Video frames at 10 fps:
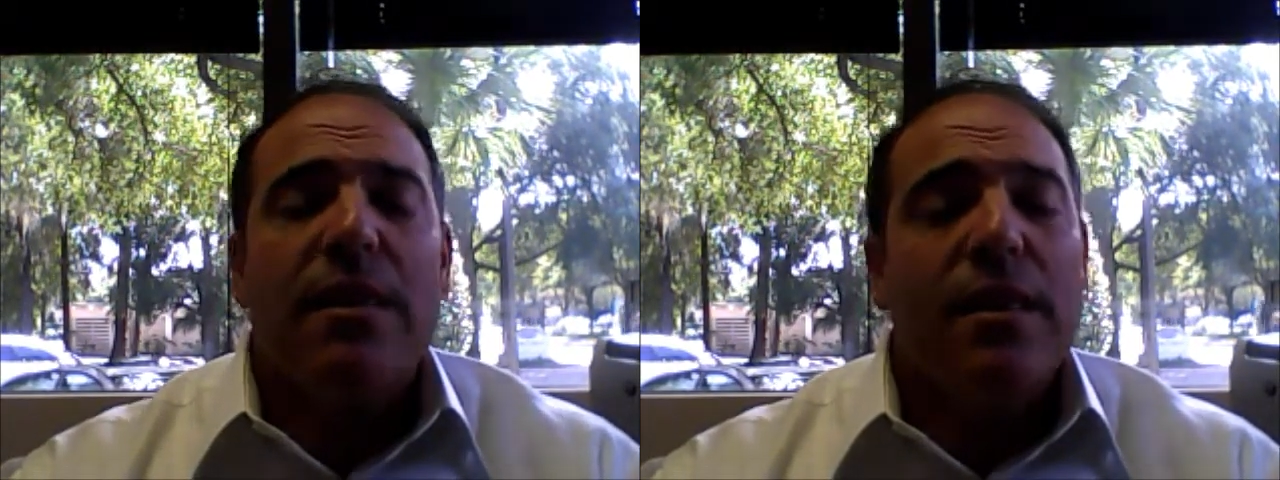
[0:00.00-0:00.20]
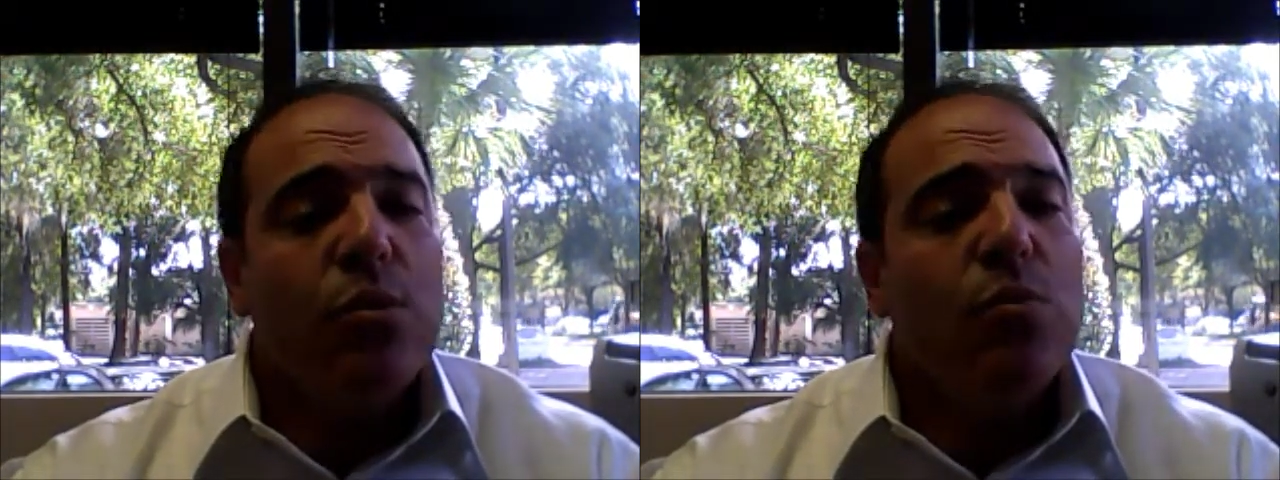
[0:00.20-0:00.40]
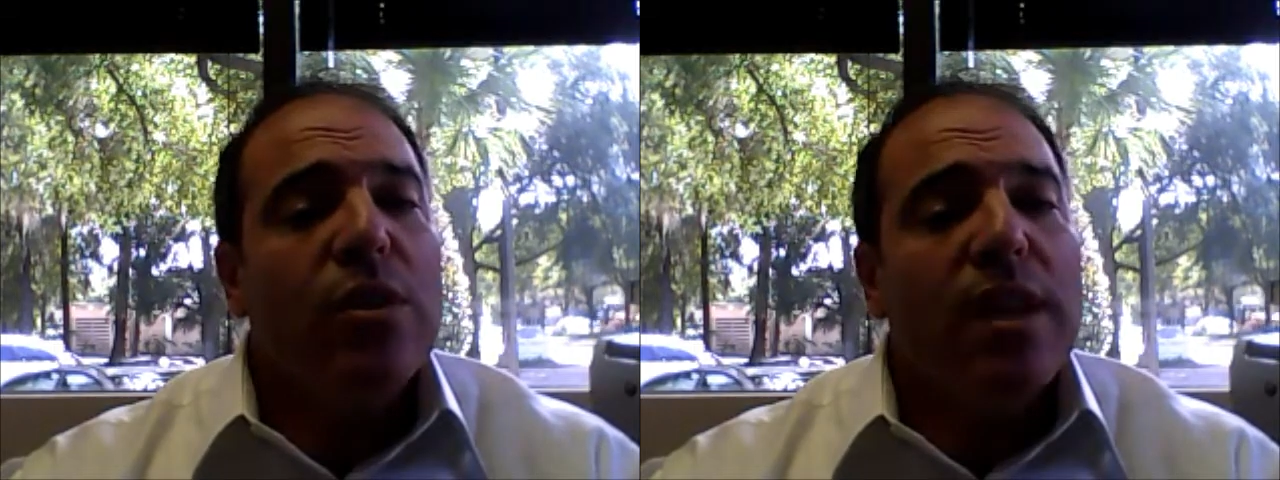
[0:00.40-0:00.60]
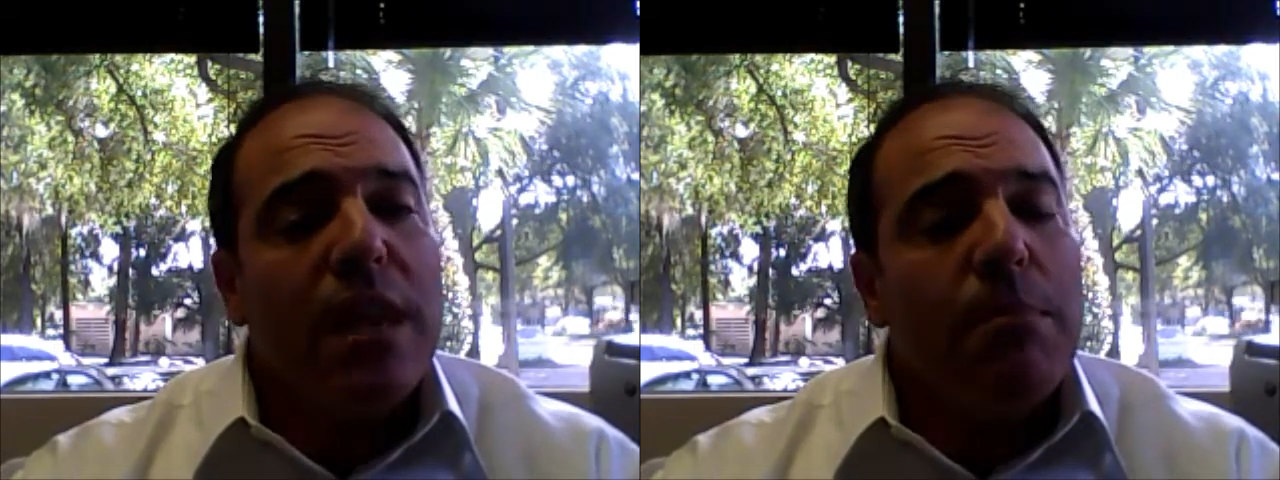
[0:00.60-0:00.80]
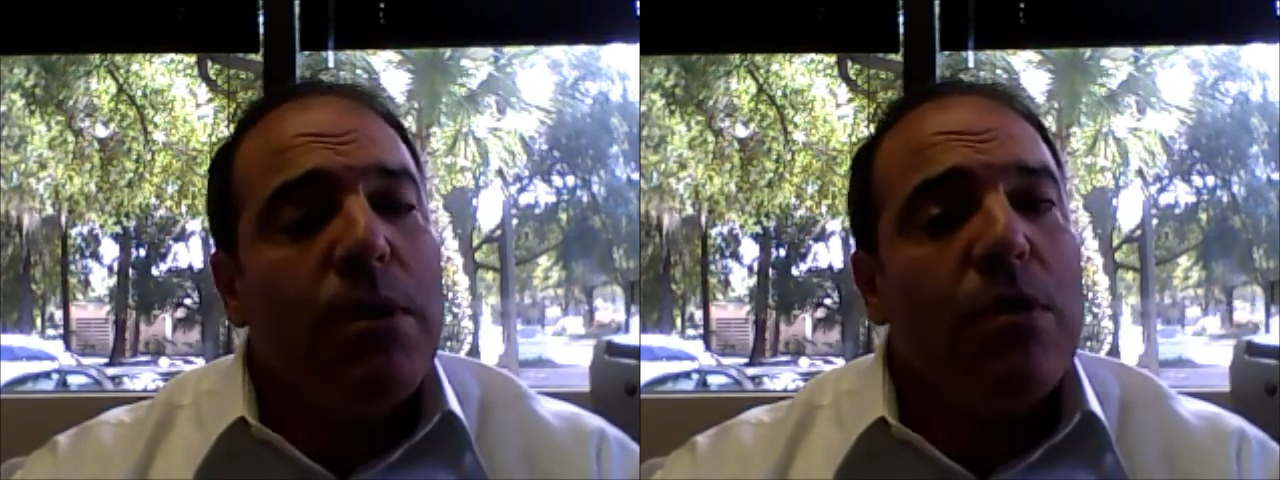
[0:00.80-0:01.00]
This will
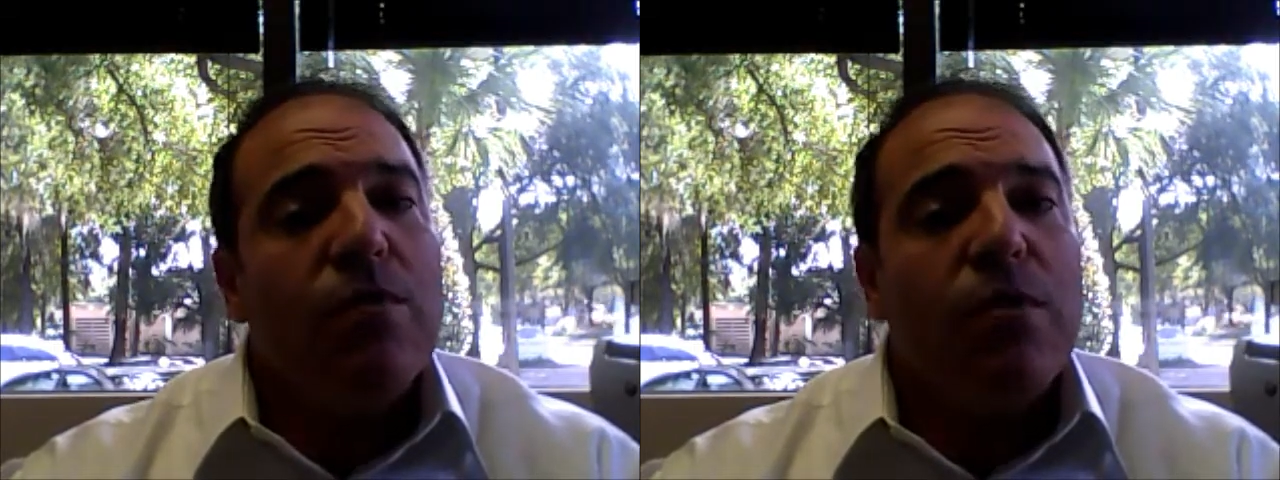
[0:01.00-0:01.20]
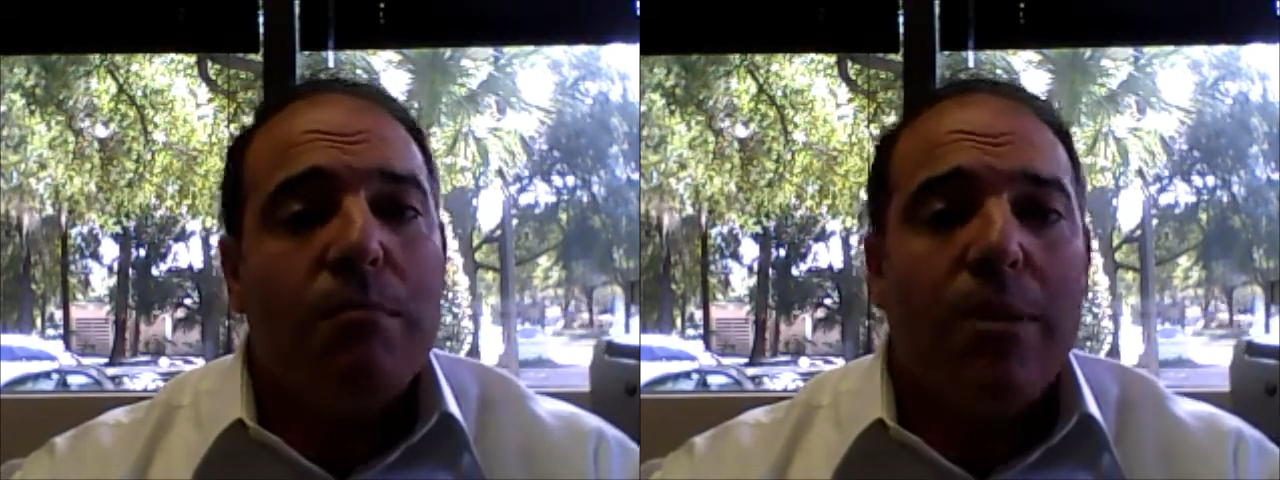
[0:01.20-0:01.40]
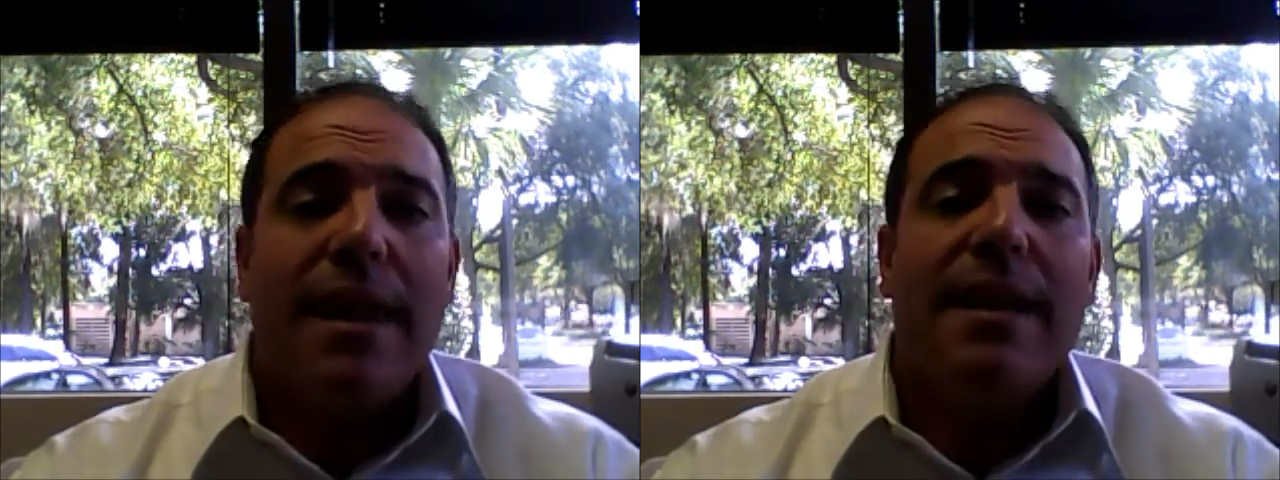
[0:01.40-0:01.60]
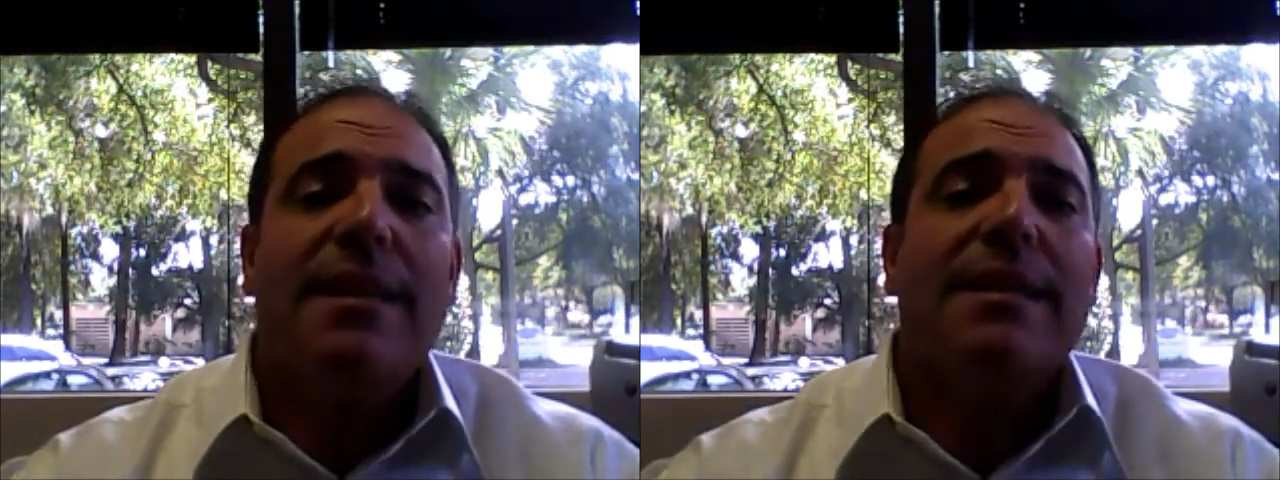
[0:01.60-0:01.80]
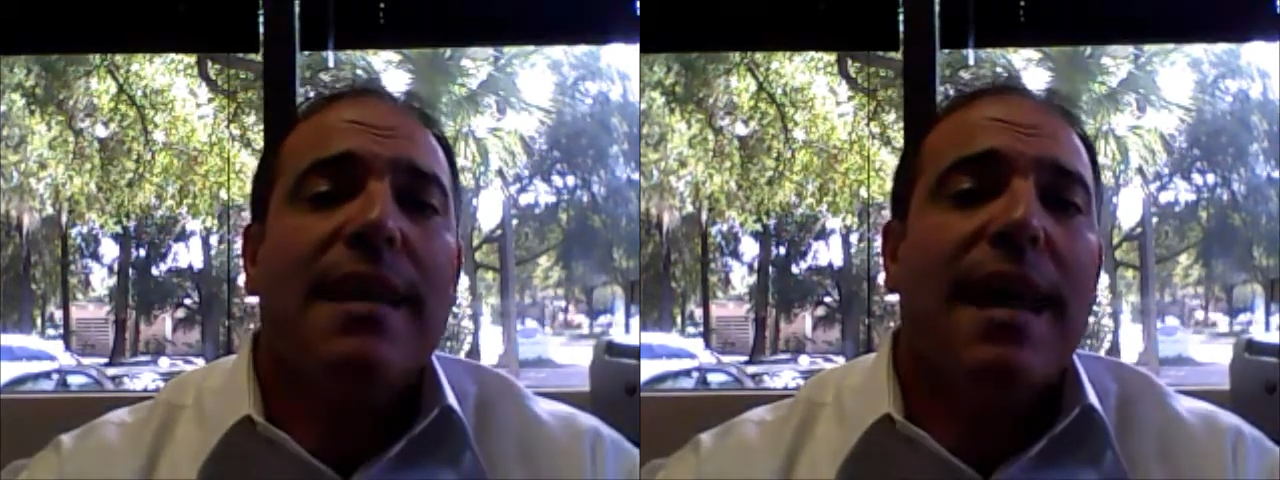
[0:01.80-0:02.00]
keep you from paying
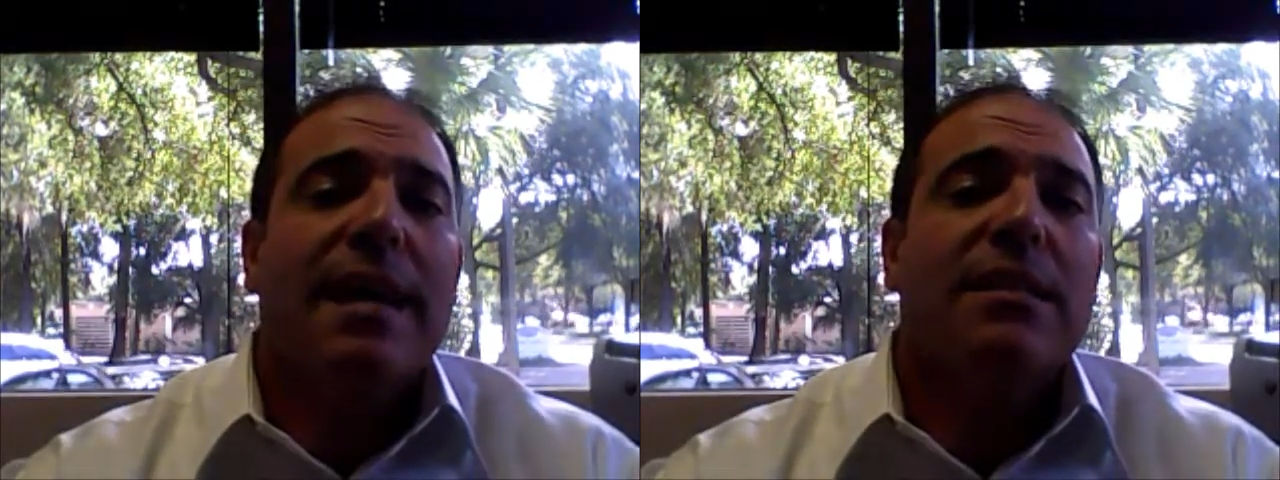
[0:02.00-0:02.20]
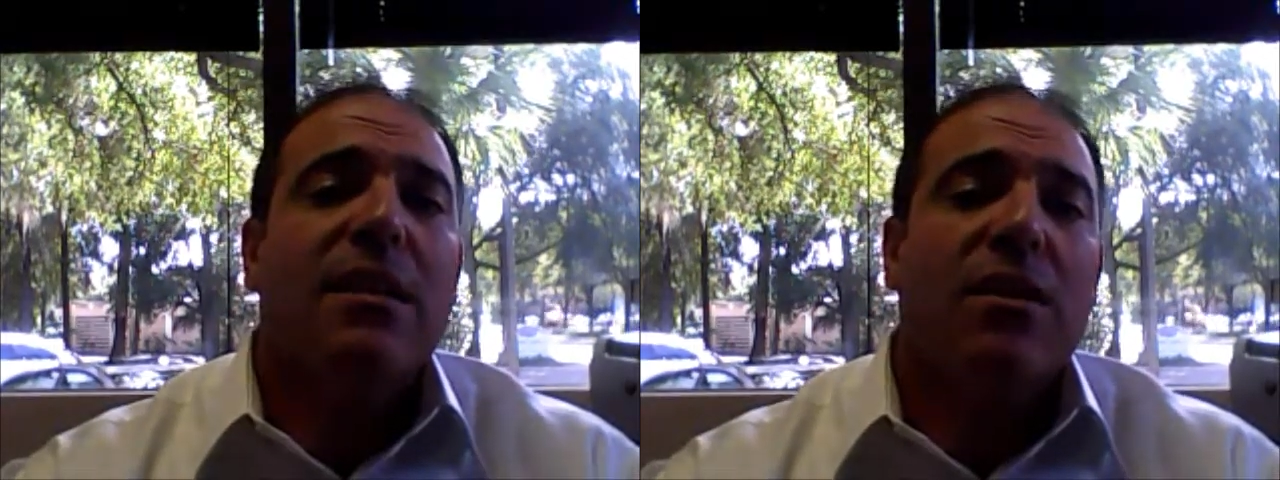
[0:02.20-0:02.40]
the tax